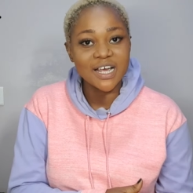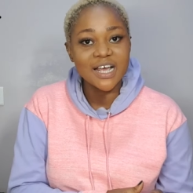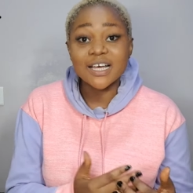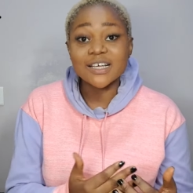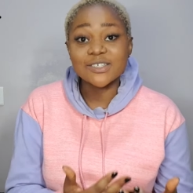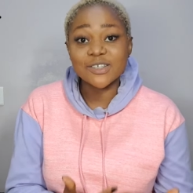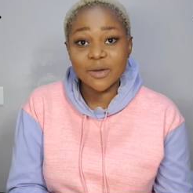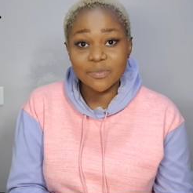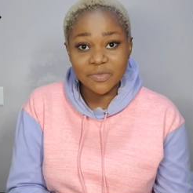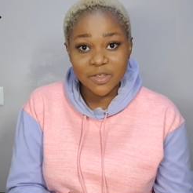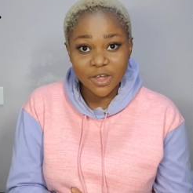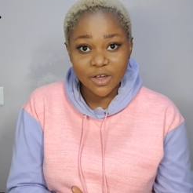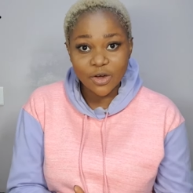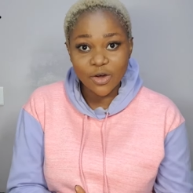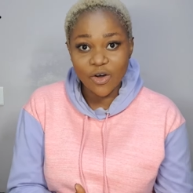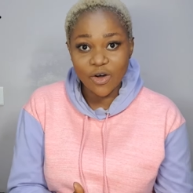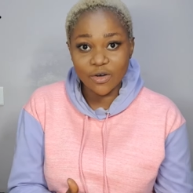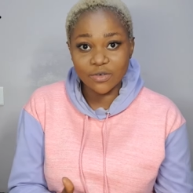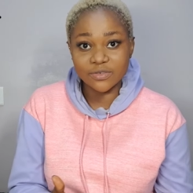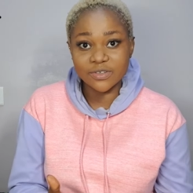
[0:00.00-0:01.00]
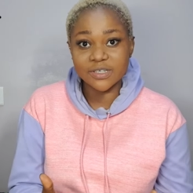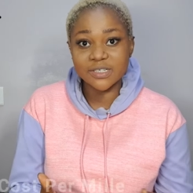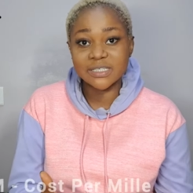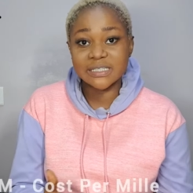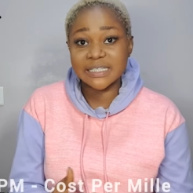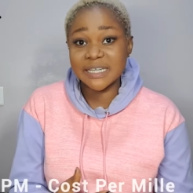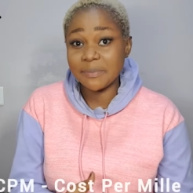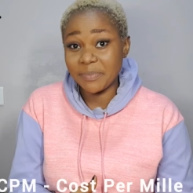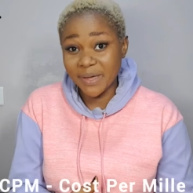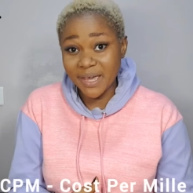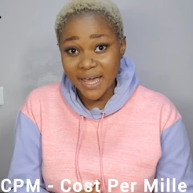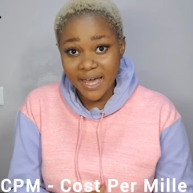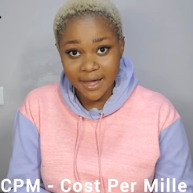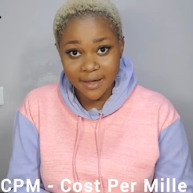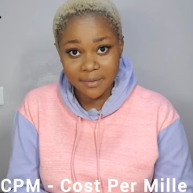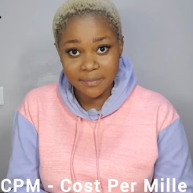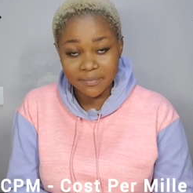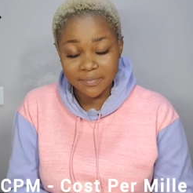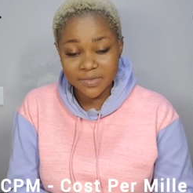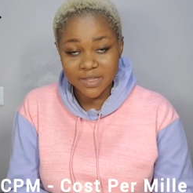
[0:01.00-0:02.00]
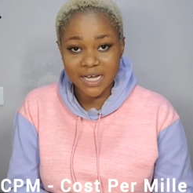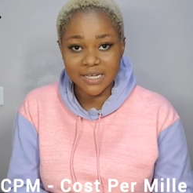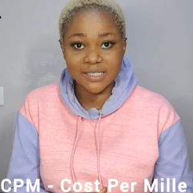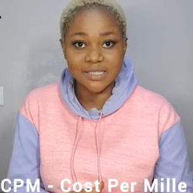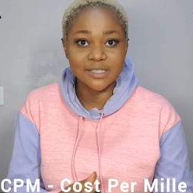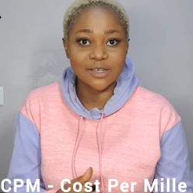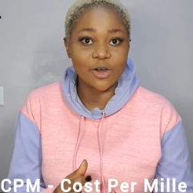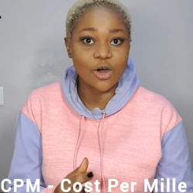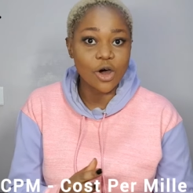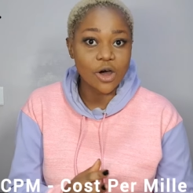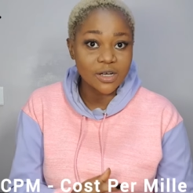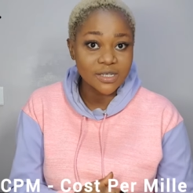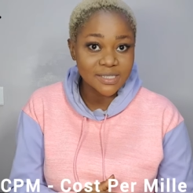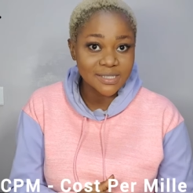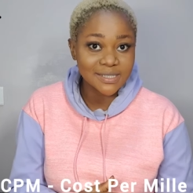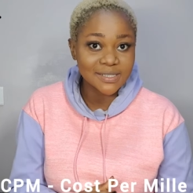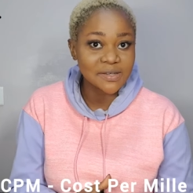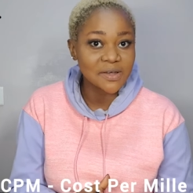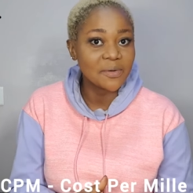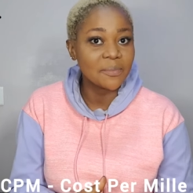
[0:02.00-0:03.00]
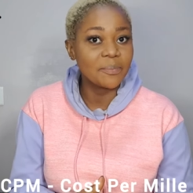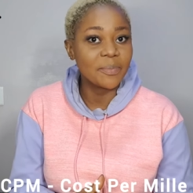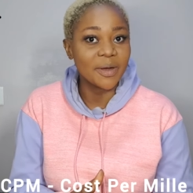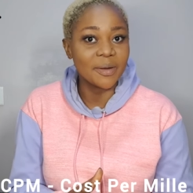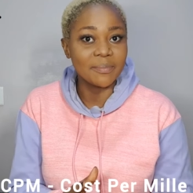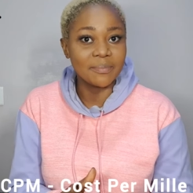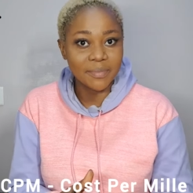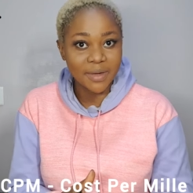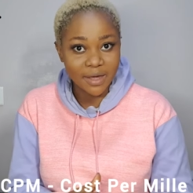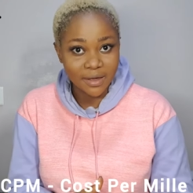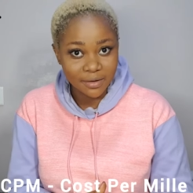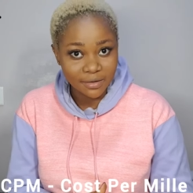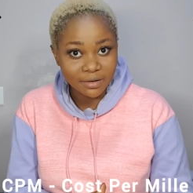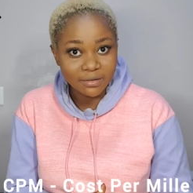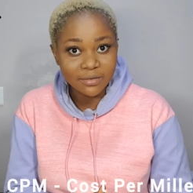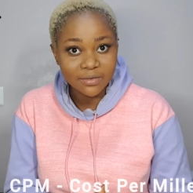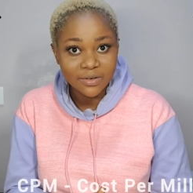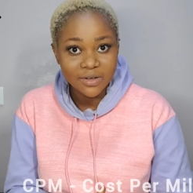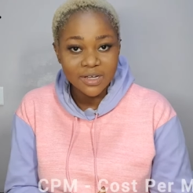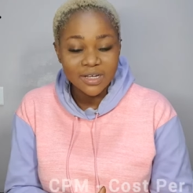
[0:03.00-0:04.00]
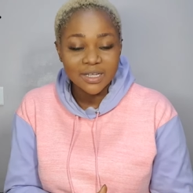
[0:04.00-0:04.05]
There's something called CPM, that's cost per mil.